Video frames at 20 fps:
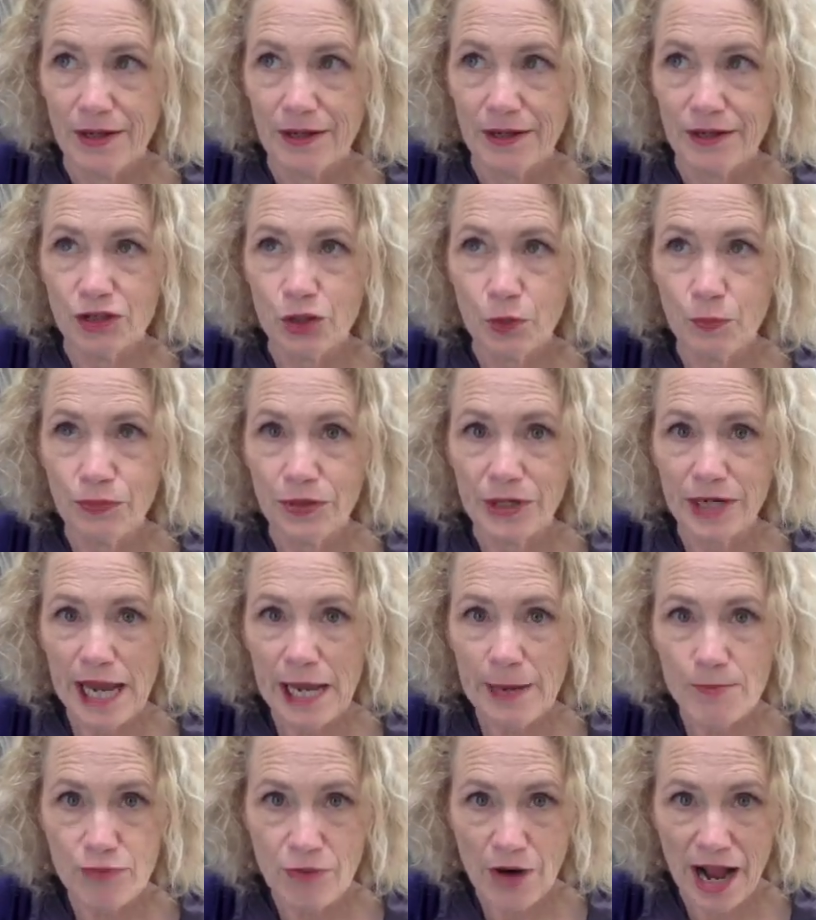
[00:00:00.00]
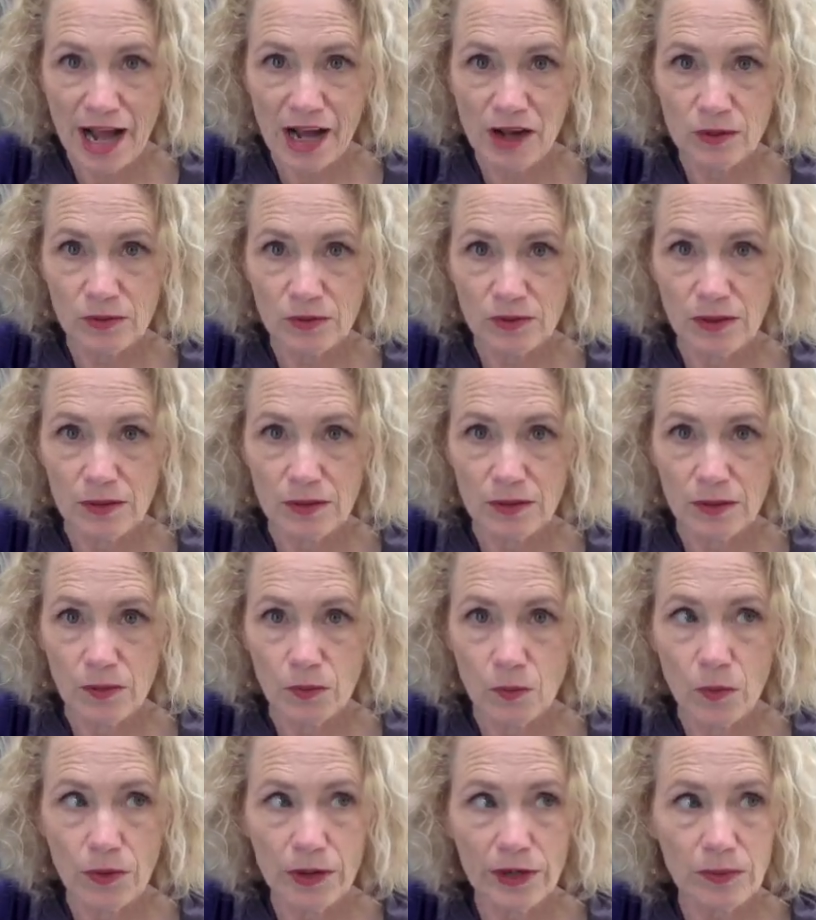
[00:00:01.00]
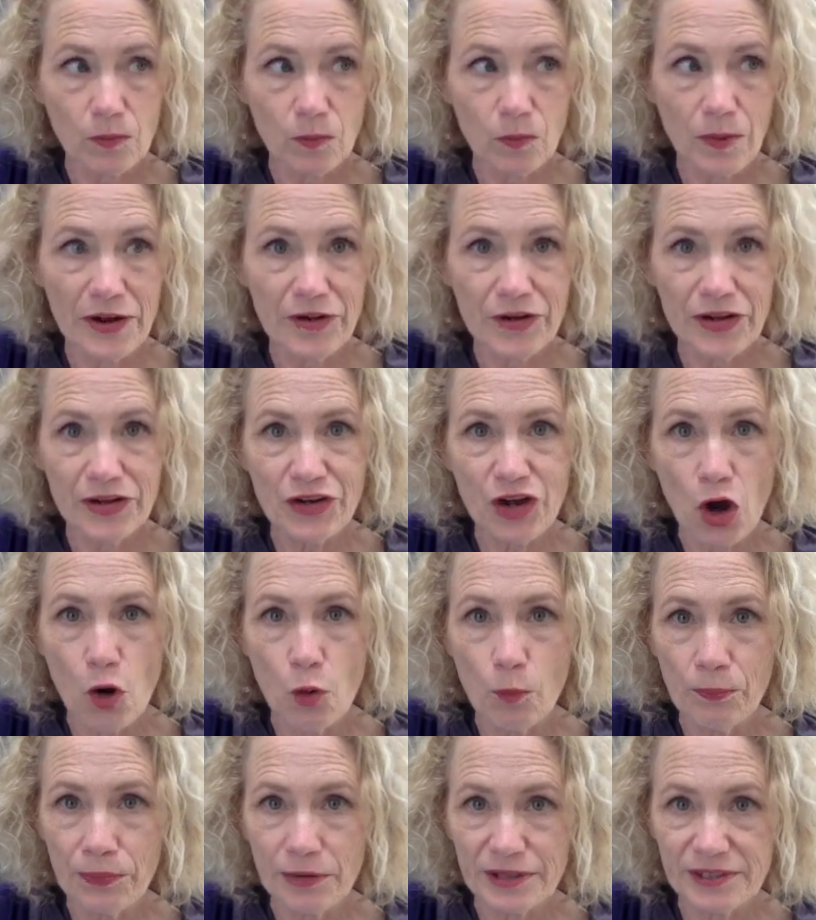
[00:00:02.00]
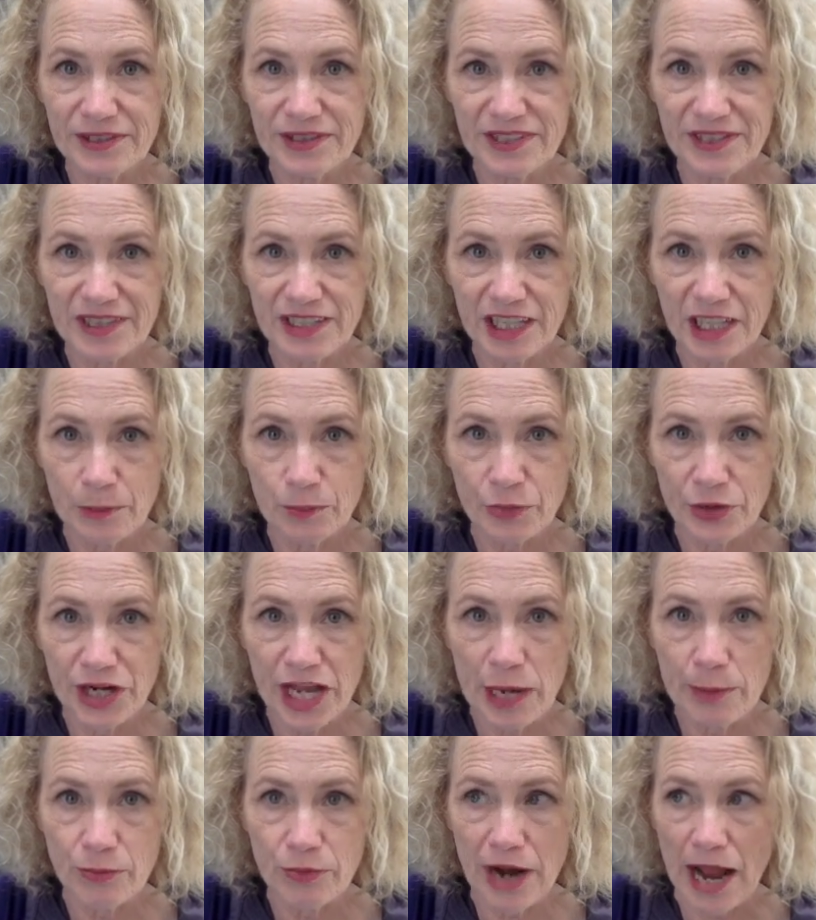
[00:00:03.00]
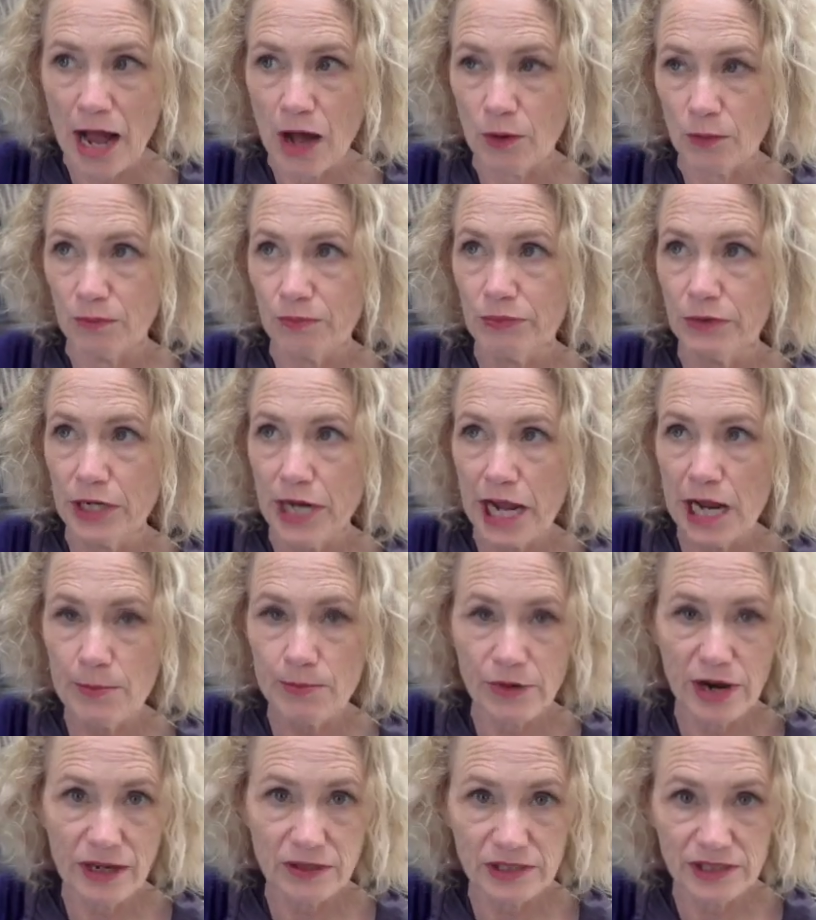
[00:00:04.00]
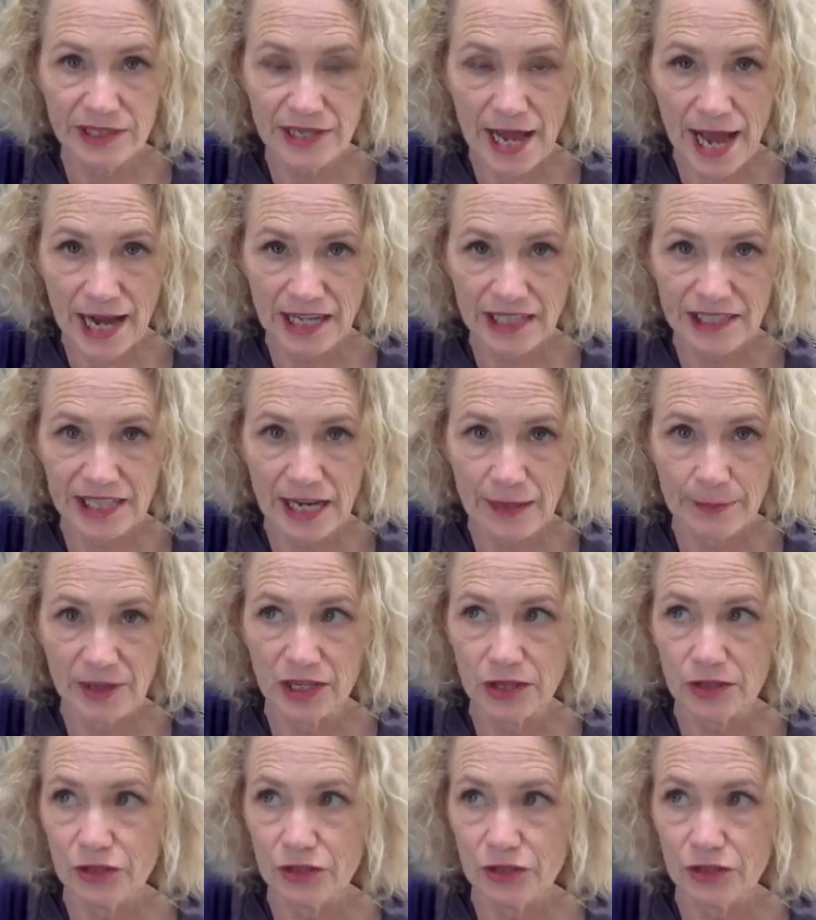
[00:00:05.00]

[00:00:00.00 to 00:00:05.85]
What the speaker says: So Brene Brown, where did Oprah see Brene Brown? Brene Brown's an academic.